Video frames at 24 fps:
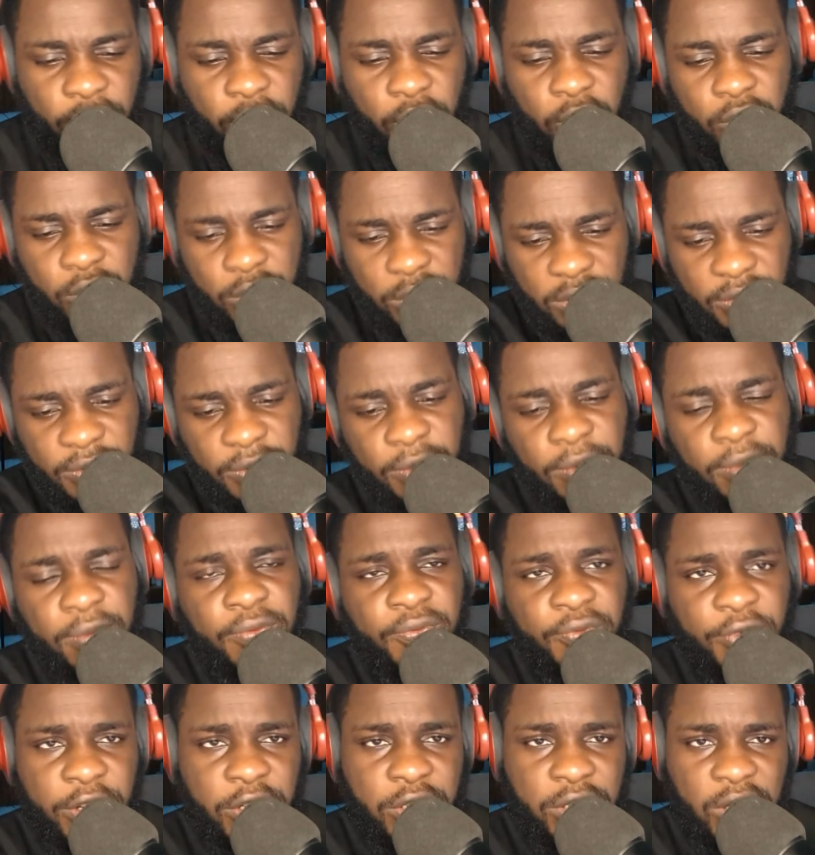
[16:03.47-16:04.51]
course,
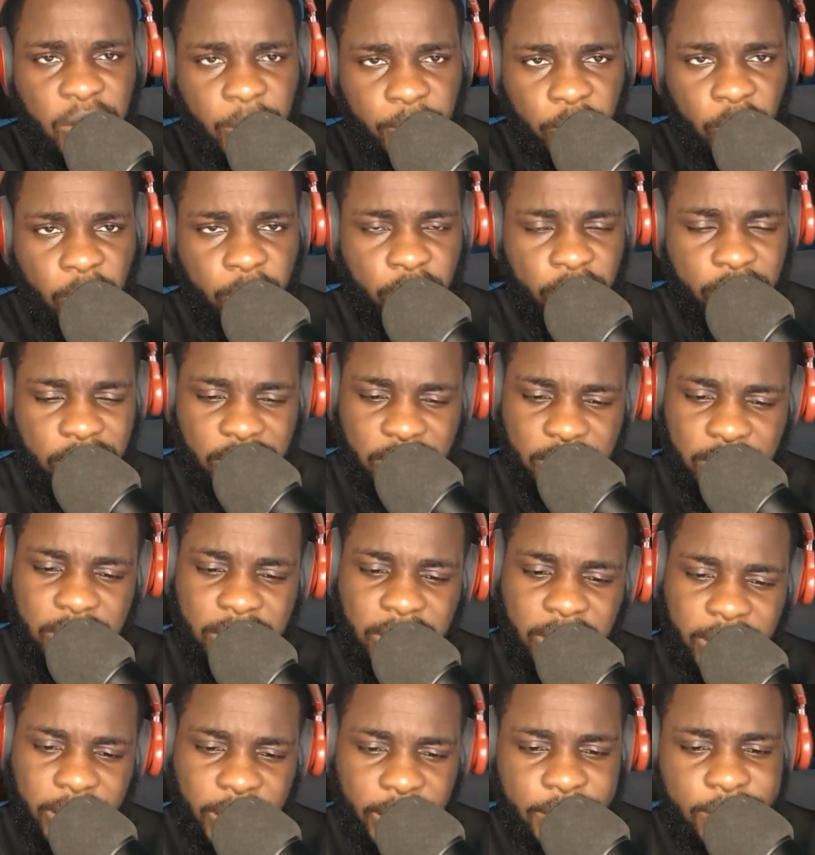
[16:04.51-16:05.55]
federal purposes. He
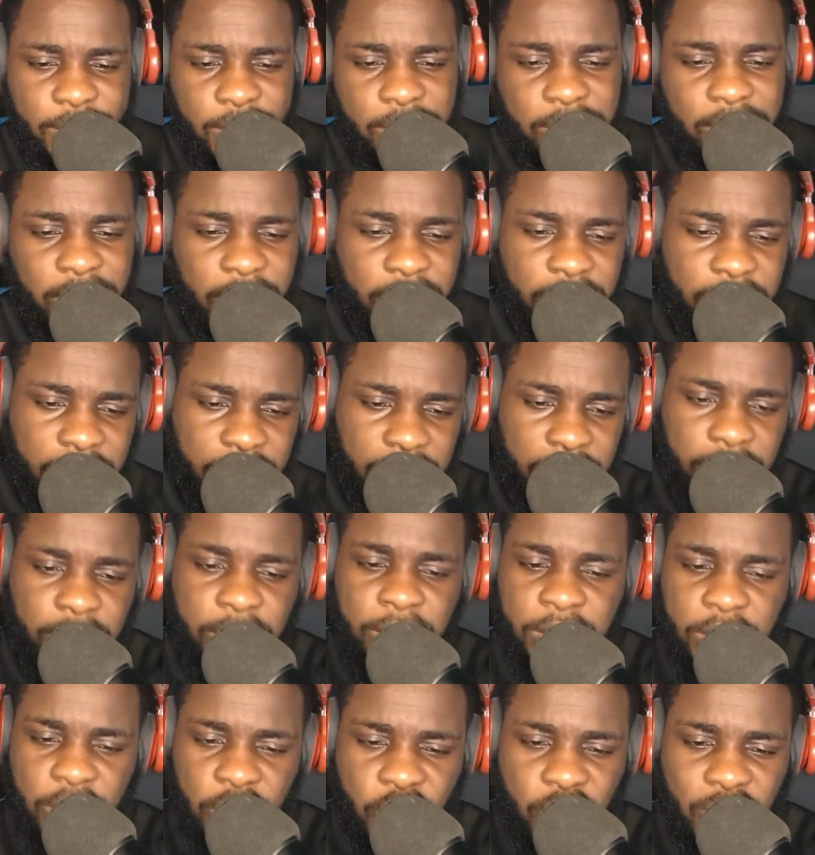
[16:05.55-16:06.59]
carried it and he
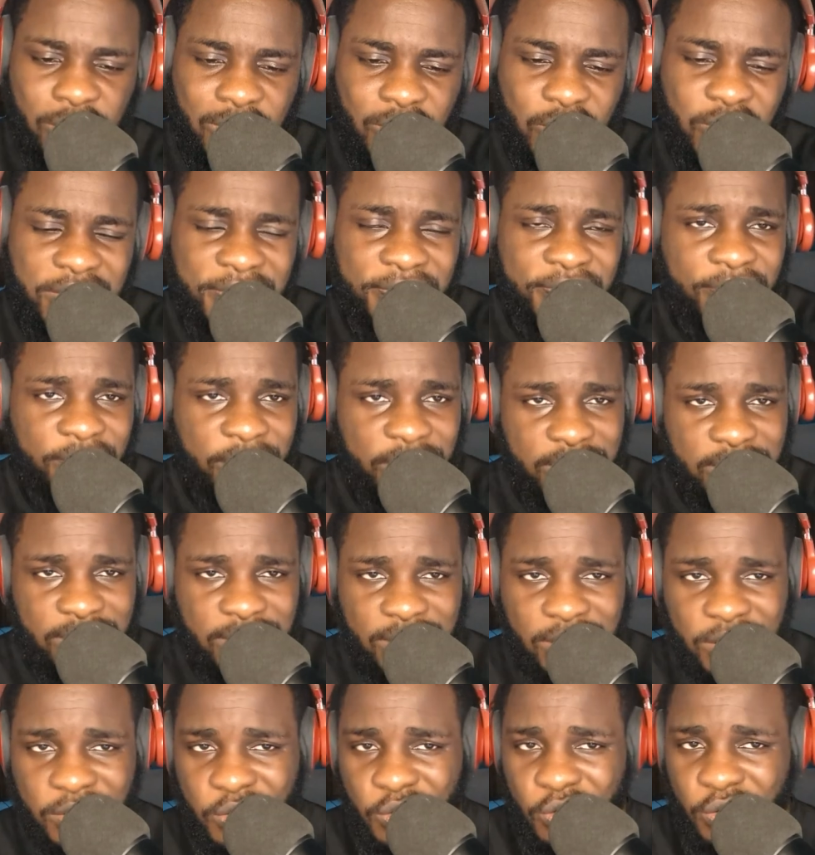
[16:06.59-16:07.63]
used it to invest in
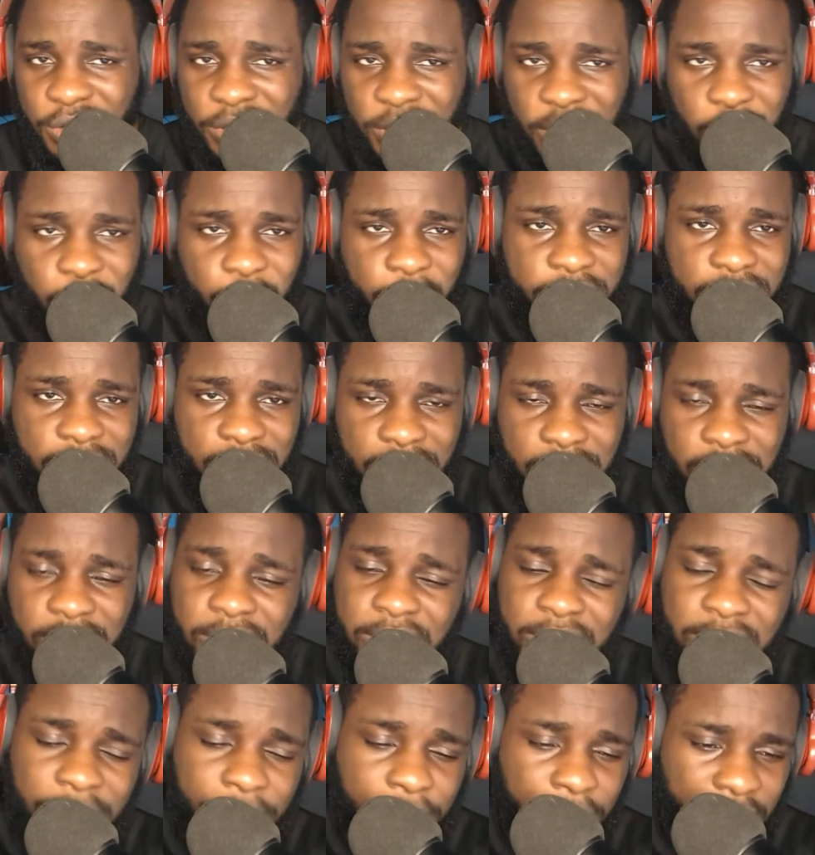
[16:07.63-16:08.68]
his own equity
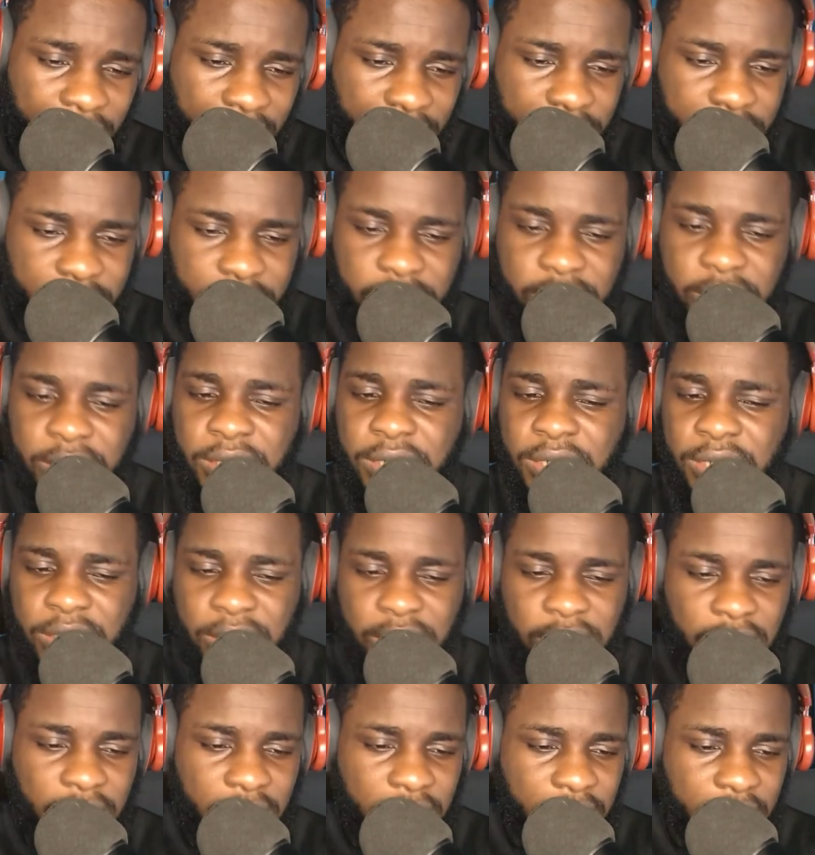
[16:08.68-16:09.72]
in the bank
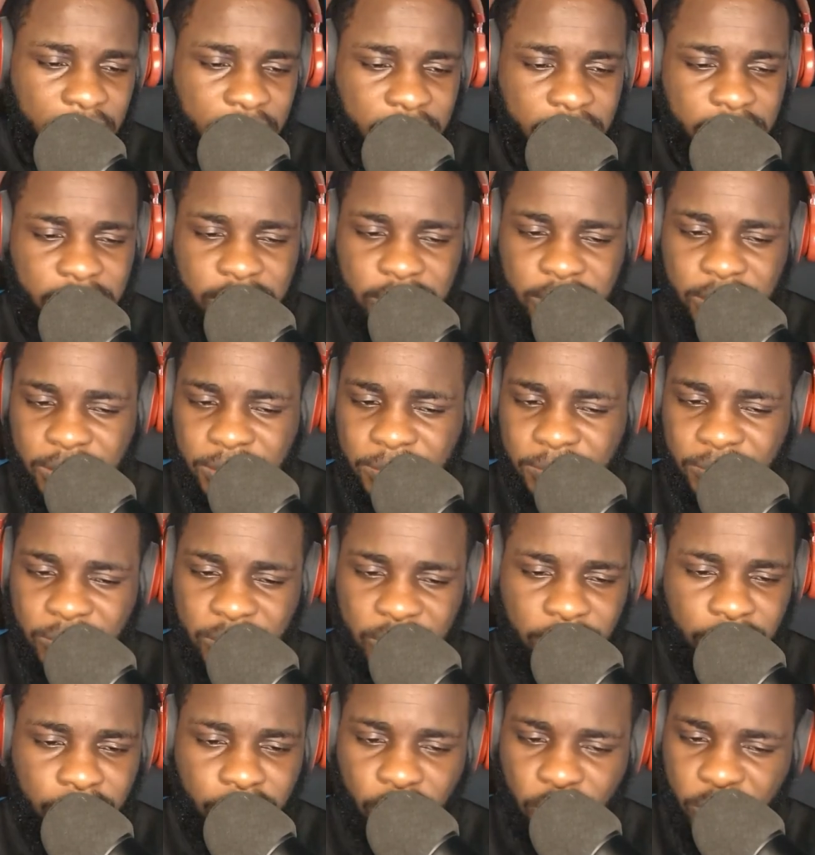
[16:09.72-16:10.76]
and
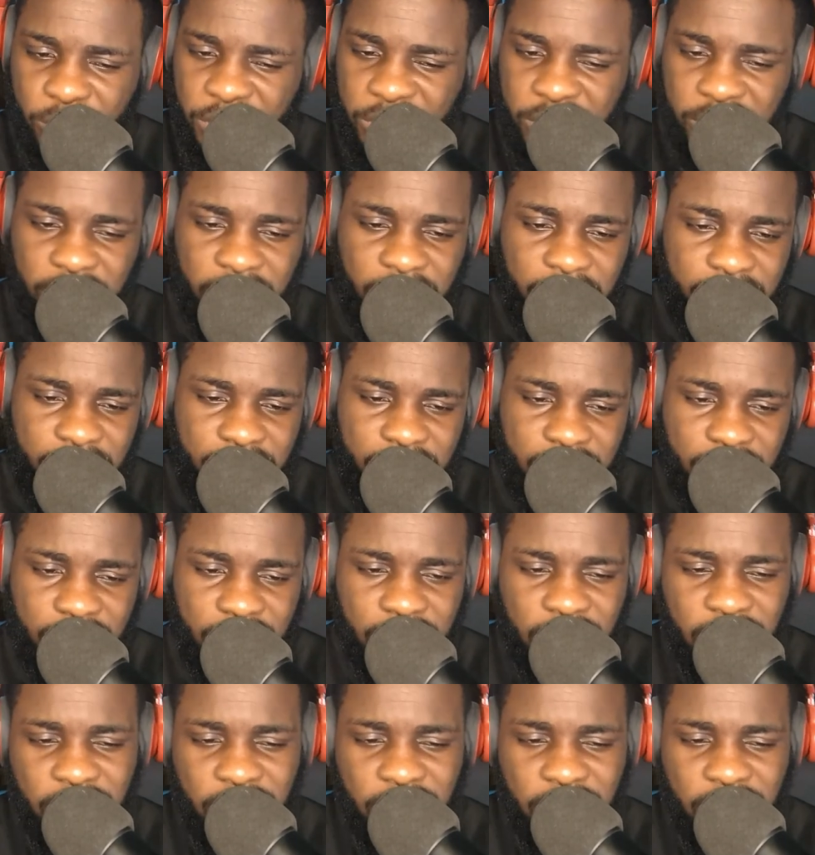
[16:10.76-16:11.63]
bought shares.